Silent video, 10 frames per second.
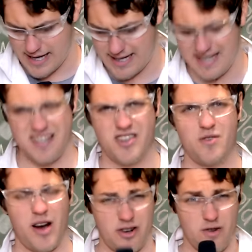It is
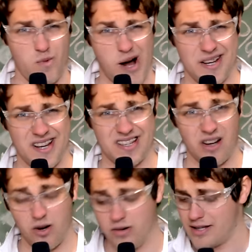201 years
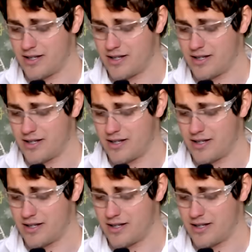old,